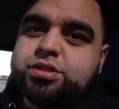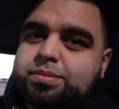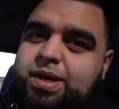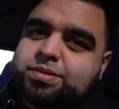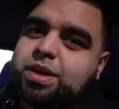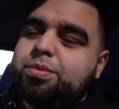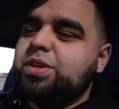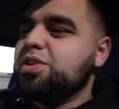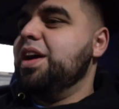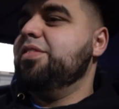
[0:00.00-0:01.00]
sometimes I'll be
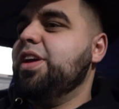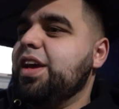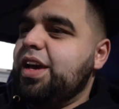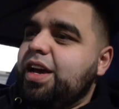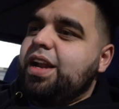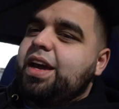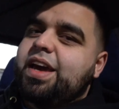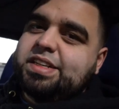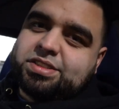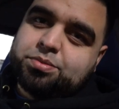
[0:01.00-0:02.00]
driving and I
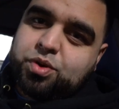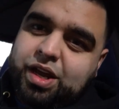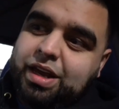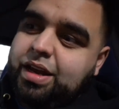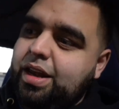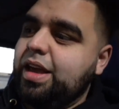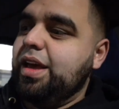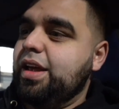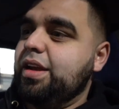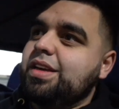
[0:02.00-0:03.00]
catch some rain
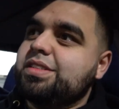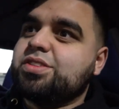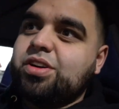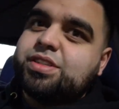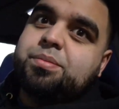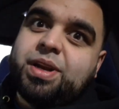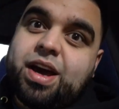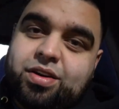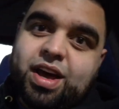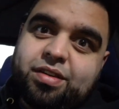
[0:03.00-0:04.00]
and it starts coming
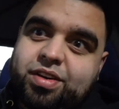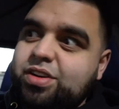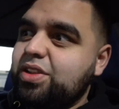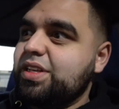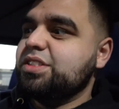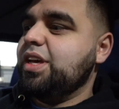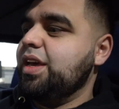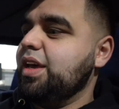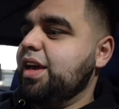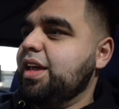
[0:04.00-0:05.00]
down heavier, let's
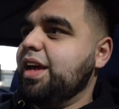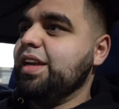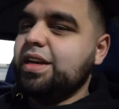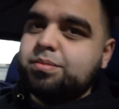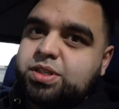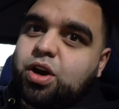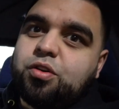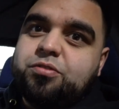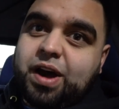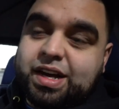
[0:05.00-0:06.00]
say, and I need them to go
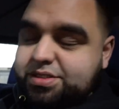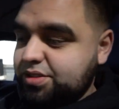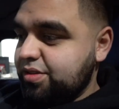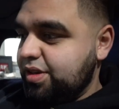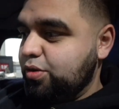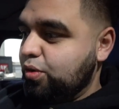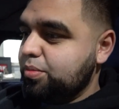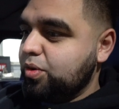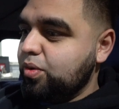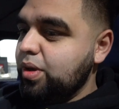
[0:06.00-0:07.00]
faster than
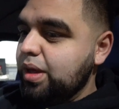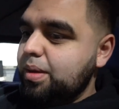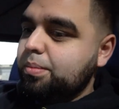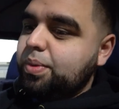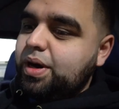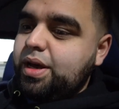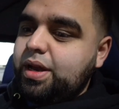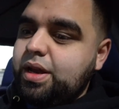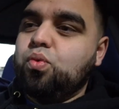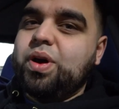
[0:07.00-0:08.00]
normal, but
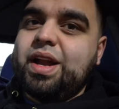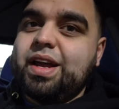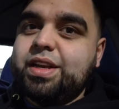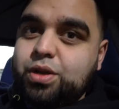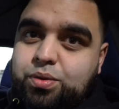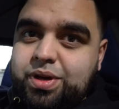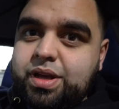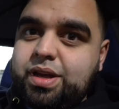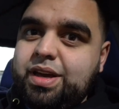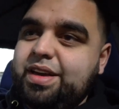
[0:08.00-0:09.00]
when I do it,
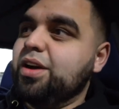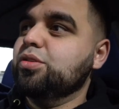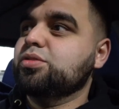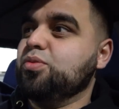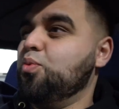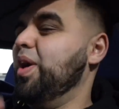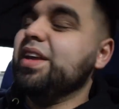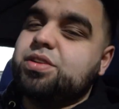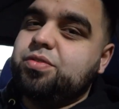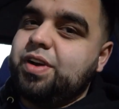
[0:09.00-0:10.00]
it goes way
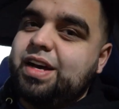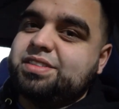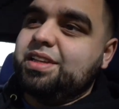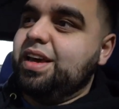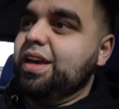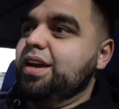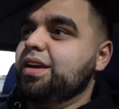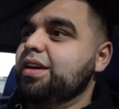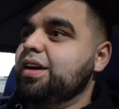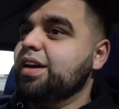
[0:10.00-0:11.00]
too fast, like
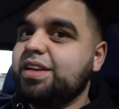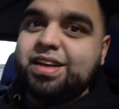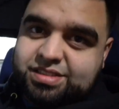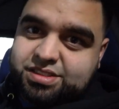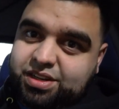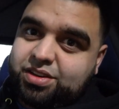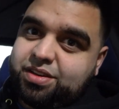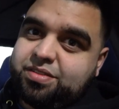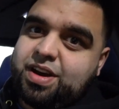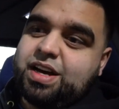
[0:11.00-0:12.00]
unnecessarily
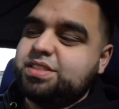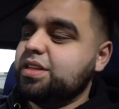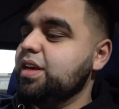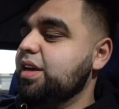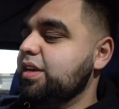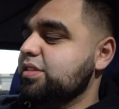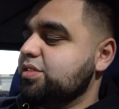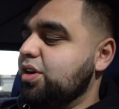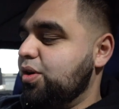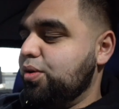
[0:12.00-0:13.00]
fast.
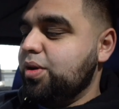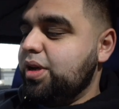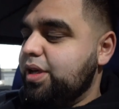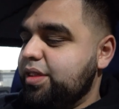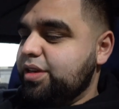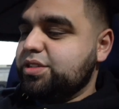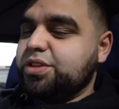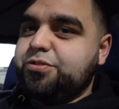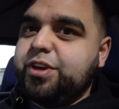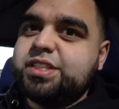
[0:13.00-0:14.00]
So there's a
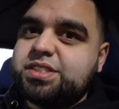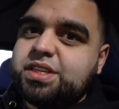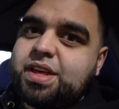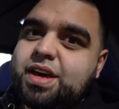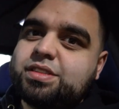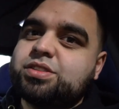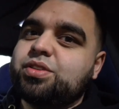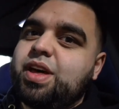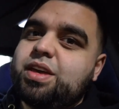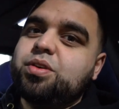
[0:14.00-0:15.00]
fix to that so
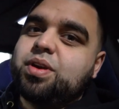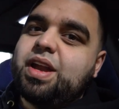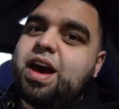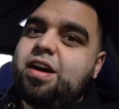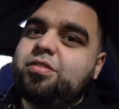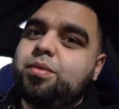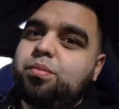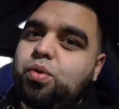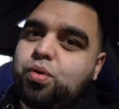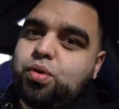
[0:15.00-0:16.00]
that you can have
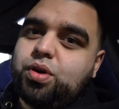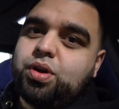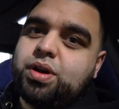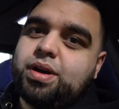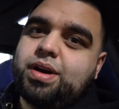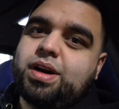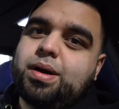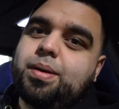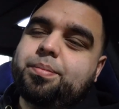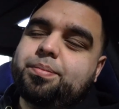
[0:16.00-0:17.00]
more
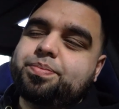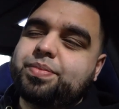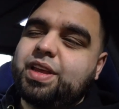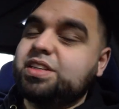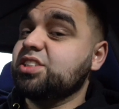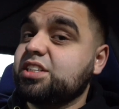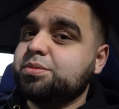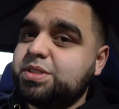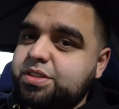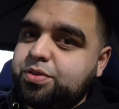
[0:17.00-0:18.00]

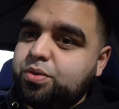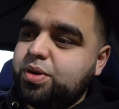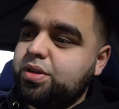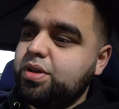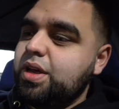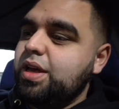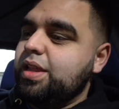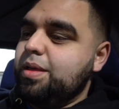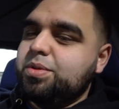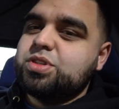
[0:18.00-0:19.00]
adjustments, if you will.
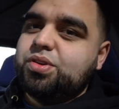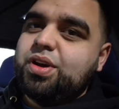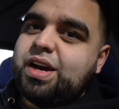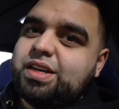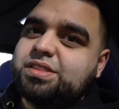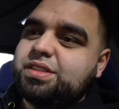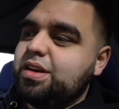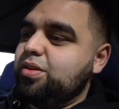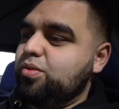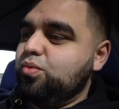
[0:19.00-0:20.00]
Let me show you guys
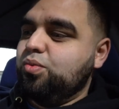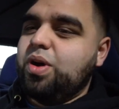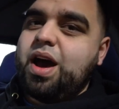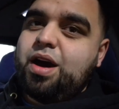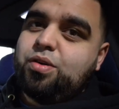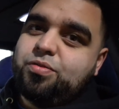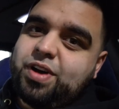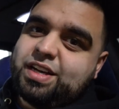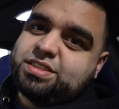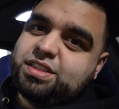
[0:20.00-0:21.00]
how
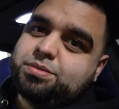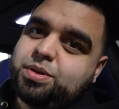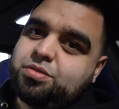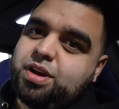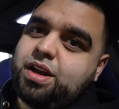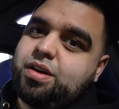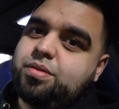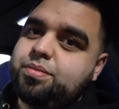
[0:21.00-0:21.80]
fast they spin right now.